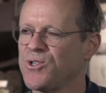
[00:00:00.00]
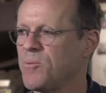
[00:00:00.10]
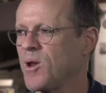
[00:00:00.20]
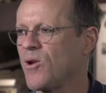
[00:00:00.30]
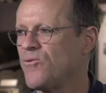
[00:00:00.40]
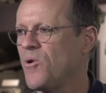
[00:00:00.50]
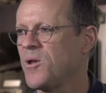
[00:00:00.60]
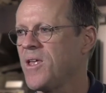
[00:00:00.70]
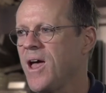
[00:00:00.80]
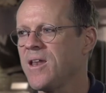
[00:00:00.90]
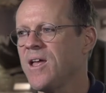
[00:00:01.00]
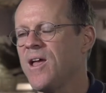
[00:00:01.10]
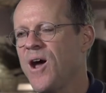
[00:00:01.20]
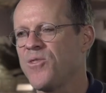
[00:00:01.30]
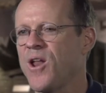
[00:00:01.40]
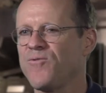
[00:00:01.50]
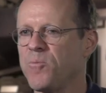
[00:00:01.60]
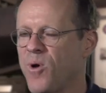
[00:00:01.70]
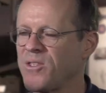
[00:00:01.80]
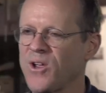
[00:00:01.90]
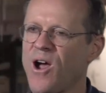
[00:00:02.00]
Nobody could afford that. I thought if you brought the